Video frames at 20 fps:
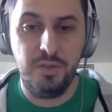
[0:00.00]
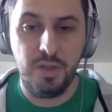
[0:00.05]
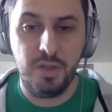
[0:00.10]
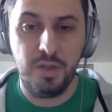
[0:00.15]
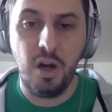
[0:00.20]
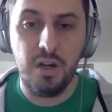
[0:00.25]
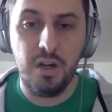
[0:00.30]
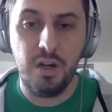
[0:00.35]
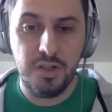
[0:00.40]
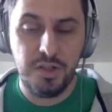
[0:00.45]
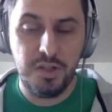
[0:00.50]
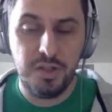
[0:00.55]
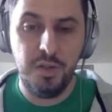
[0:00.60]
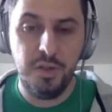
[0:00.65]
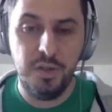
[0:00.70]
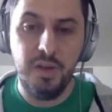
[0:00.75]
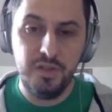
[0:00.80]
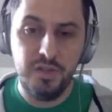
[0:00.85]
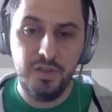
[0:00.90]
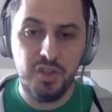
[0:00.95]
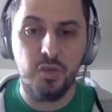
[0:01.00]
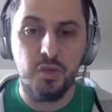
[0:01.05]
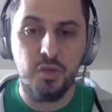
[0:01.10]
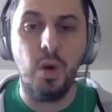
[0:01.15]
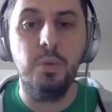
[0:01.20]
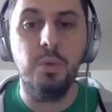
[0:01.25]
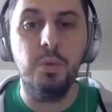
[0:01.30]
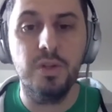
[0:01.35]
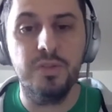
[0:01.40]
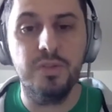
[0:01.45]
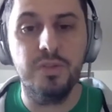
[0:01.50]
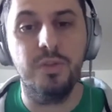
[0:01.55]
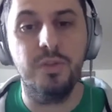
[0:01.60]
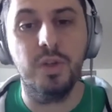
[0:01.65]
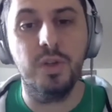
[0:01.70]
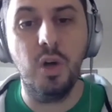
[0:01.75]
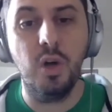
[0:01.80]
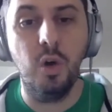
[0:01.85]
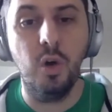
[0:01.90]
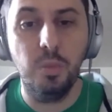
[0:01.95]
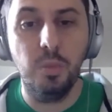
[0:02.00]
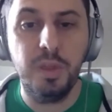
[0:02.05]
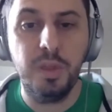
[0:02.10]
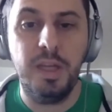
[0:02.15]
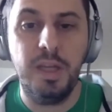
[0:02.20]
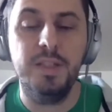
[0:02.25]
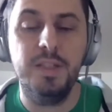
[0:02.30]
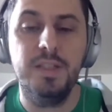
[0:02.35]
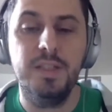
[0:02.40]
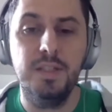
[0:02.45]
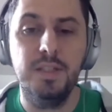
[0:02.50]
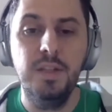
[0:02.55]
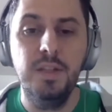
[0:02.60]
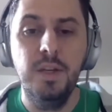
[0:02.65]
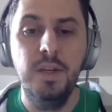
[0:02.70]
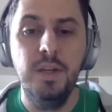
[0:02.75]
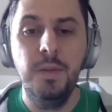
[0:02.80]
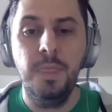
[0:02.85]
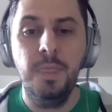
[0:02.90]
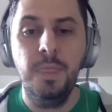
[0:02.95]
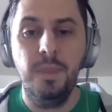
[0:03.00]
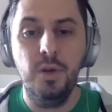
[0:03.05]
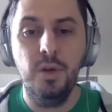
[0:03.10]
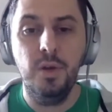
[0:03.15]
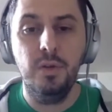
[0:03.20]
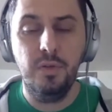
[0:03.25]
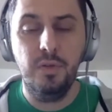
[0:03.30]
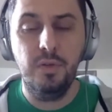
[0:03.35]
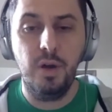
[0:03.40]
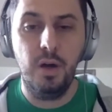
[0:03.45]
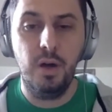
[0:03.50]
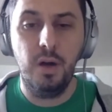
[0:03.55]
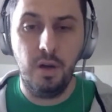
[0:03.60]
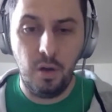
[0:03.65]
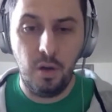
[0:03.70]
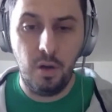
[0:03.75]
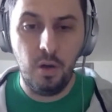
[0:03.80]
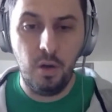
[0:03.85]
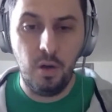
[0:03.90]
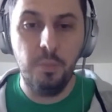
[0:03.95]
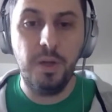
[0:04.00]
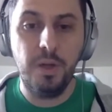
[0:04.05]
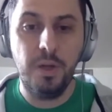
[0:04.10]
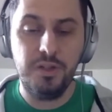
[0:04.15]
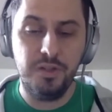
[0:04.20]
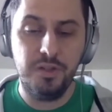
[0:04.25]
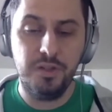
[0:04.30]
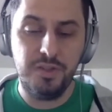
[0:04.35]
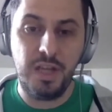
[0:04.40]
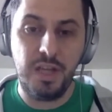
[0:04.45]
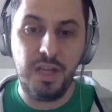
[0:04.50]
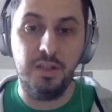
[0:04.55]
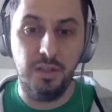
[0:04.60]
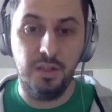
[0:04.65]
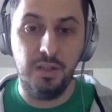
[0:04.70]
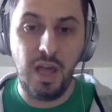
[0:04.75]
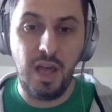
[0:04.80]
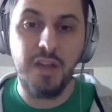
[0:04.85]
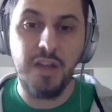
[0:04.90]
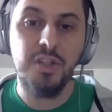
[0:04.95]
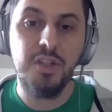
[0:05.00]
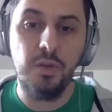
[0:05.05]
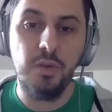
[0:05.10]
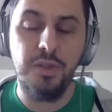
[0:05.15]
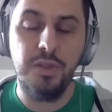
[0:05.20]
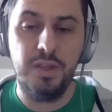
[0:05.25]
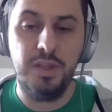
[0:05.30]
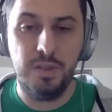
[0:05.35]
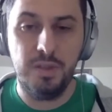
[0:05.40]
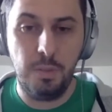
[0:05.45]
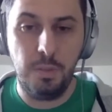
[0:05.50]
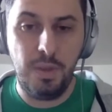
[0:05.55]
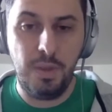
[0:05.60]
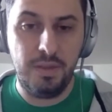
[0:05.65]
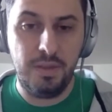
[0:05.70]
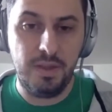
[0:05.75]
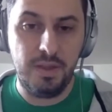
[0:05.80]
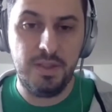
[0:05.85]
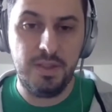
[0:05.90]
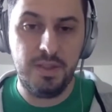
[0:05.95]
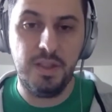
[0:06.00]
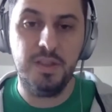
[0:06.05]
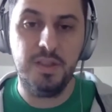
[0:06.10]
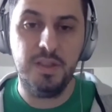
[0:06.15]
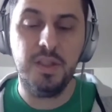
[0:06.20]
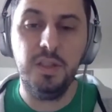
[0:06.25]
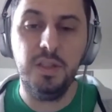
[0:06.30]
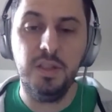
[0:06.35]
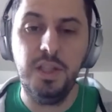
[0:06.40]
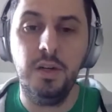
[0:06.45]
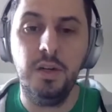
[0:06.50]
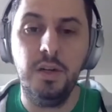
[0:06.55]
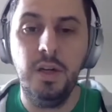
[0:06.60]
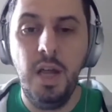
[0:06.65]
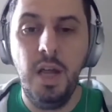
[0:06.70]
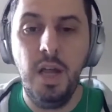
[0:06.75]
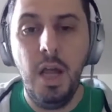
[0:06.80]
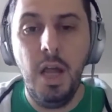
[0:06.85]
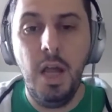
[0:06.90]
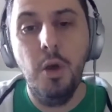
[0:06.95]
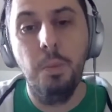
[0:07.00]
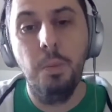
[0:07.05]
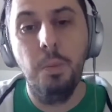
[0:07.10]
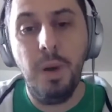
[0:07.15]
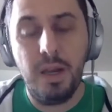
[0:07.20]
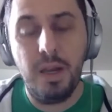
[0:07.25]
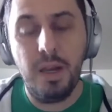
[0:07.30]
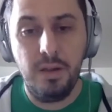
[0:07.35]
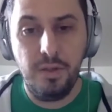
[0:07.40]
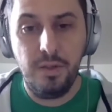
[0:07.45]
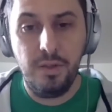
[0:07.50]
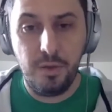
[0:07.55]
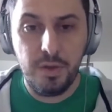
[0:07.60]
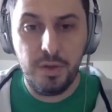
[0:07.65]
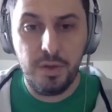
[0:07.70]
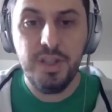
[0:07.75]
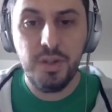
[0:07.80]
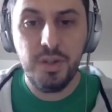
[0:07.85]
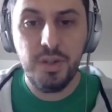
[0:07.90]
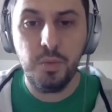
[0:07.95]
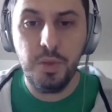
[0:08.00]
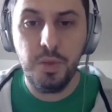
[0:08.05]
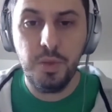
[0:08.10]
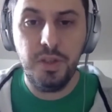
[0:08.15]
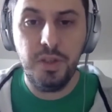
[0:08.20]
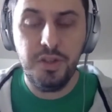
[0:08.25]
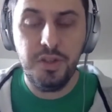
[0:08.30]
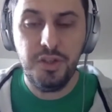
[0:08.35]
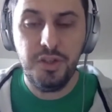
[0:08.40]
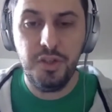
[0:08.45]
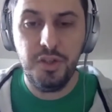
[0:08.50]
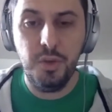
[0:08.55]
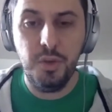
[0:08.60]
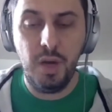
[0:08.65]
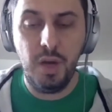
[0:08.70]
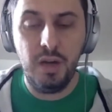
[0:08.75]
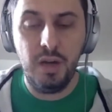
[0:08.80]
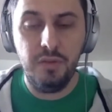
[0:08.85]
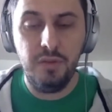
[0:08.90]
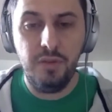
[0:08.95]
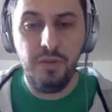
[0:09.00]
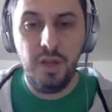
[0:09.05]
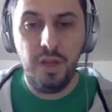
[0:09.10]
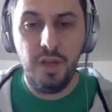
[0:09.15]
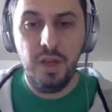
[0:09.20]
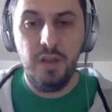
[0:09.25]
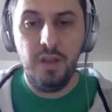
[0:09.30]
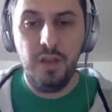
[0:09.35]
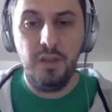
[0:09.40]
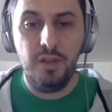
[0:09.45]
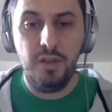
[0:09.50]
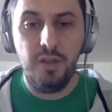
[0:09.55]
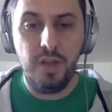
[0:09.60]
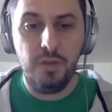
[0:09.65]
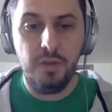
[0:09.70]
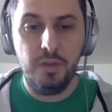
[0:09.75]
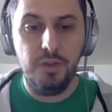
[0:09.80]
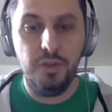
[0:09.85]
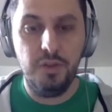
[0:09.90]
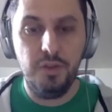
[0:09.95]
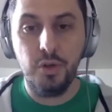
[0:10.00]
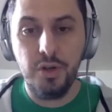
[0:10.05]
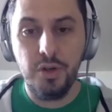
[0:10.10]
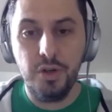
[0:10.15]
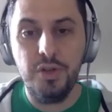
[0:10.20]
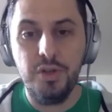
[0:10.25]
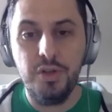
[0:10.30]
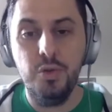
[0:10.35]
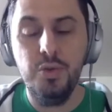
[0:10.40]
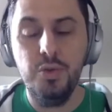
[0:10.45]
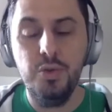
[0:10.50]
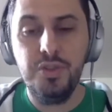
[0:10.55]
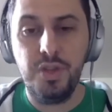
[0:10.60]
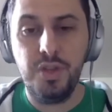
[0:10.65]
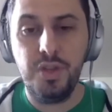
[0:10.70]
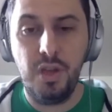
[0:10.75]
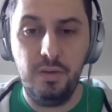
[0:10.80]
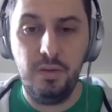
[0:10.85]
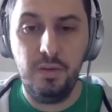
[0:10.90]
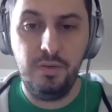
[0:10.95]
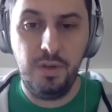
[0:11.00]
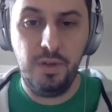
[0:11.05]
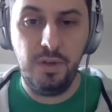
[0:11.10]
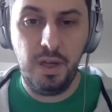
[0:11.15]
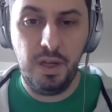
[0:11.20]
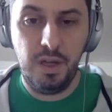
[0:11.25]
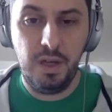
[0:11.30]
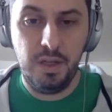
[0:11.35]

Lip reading: for cars, you have scrubbers for coal plants, and you have a whole bunch of technological things that make these things cleaner. But there is a real issue of your use of